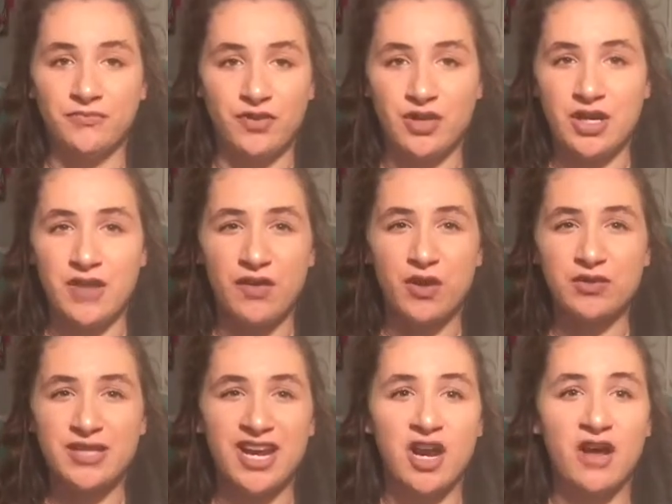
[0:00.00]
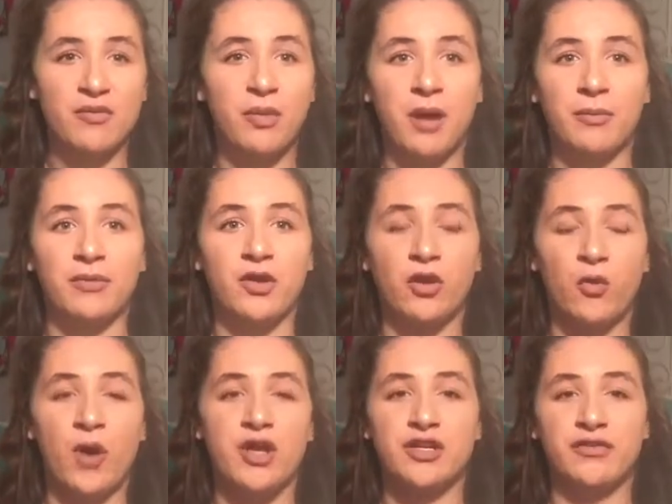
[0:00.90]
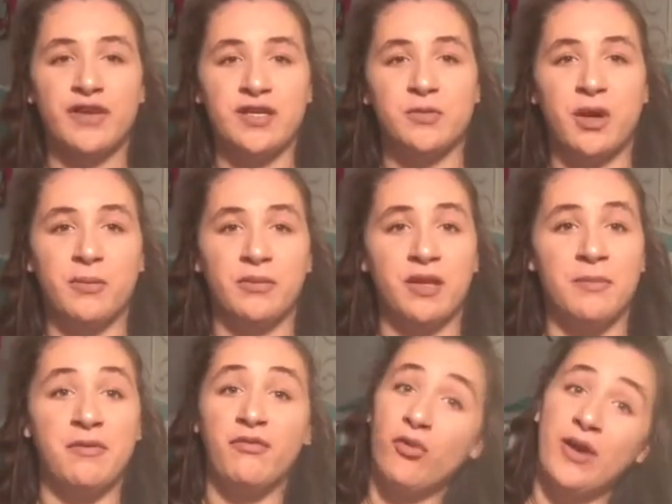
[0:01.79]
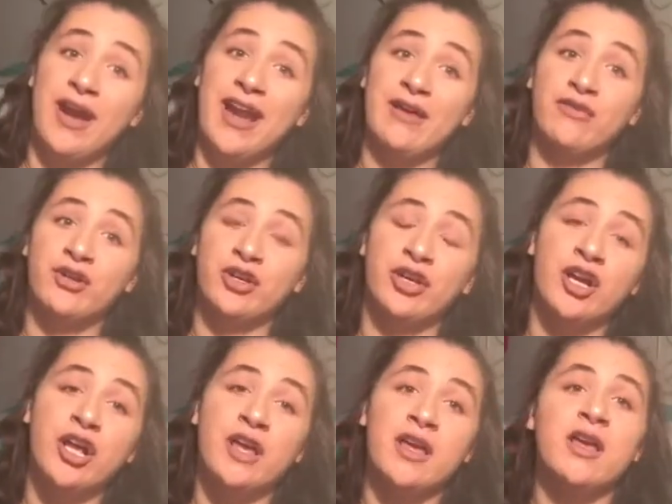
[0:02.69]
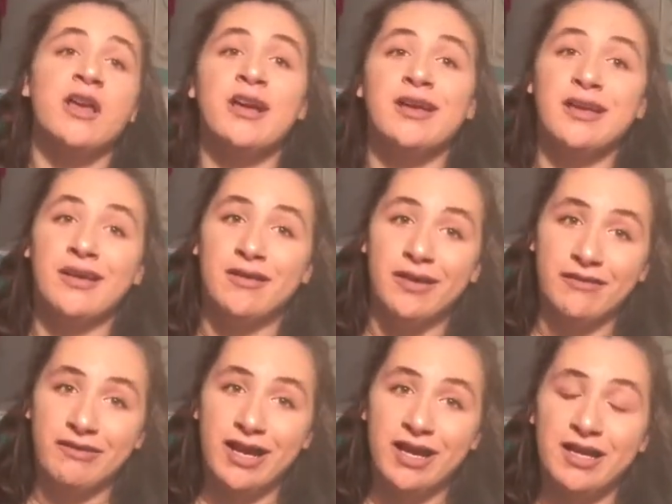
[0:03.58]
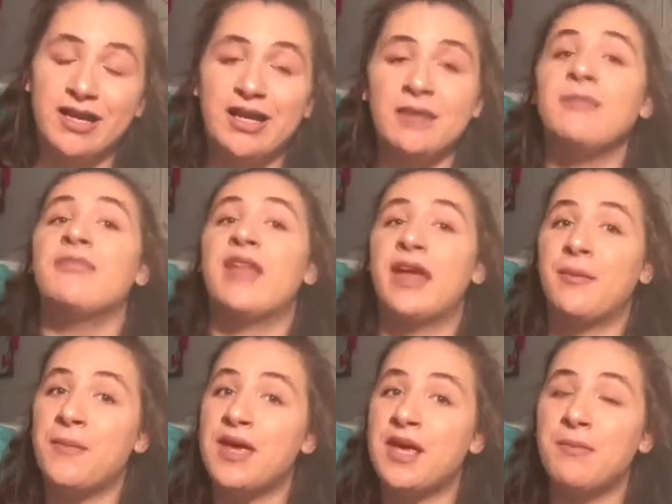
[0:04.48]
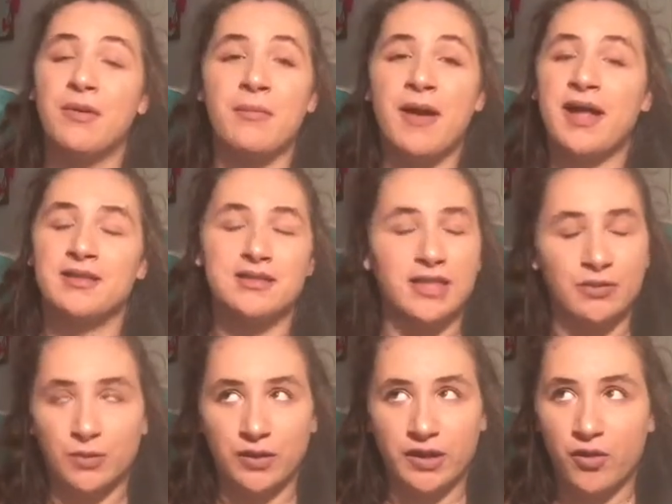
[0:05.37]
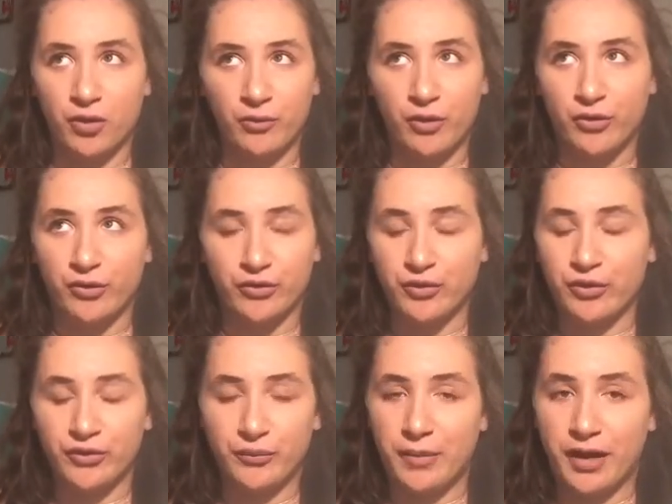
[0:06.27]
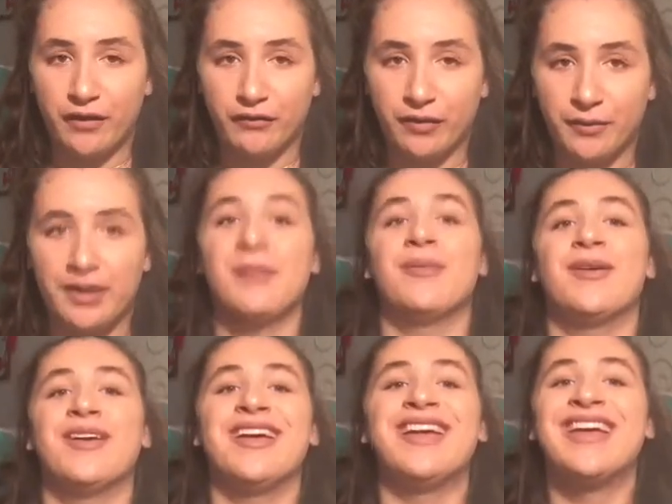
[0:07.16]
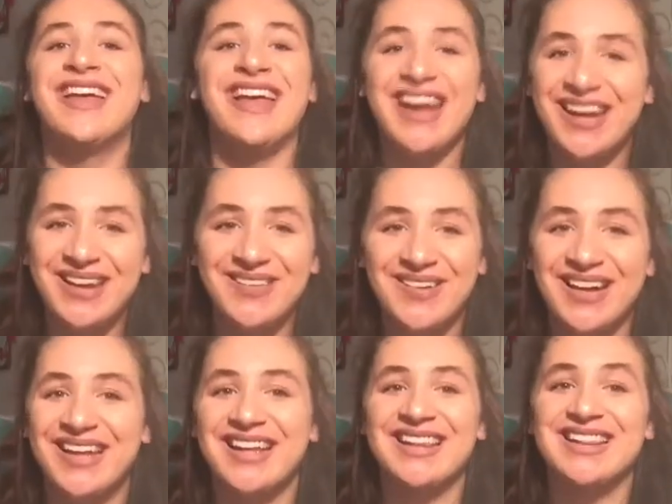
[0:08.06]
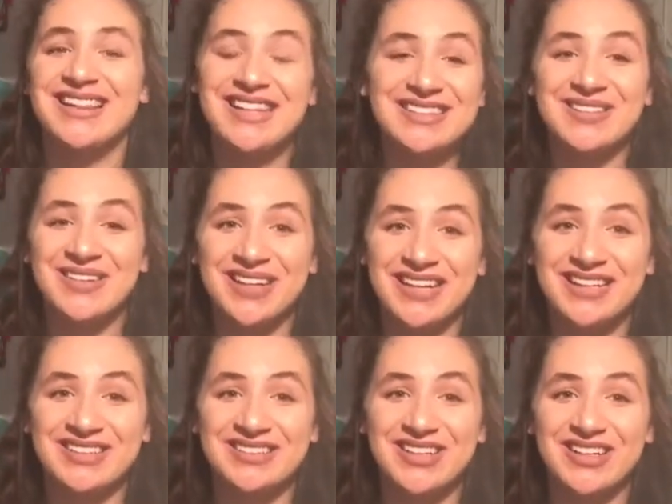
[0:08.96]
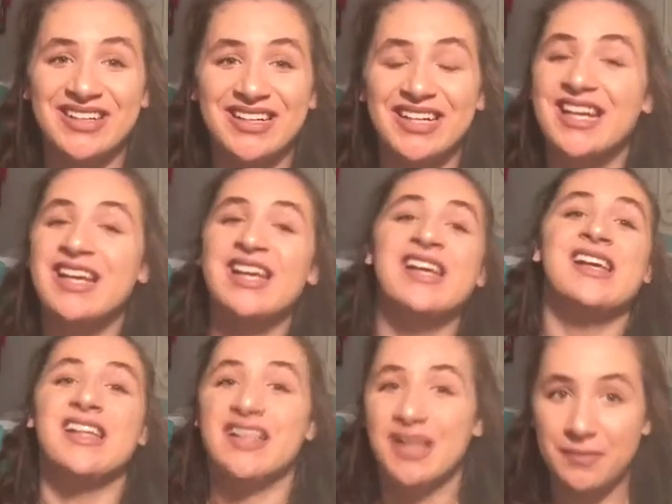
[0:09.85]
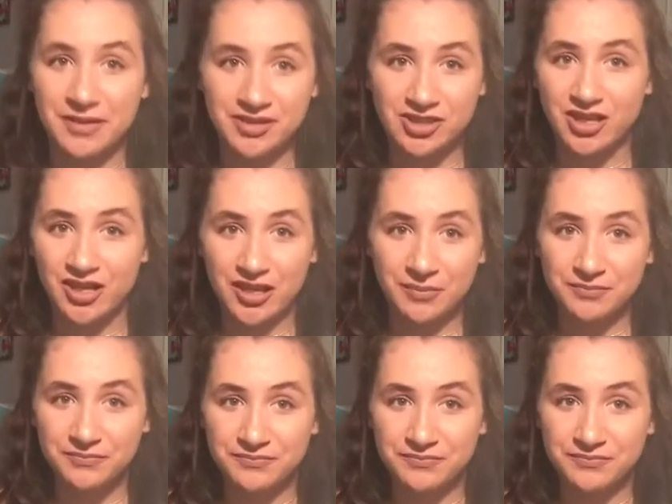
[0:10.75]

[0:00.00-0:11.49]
if you don't take it off properly or wash your face properly before and after, you're gonna have acne like me, but mine's like really hormonal, so it doesn't matter for me. But anyway, let's go ahead and get started and let me shut up.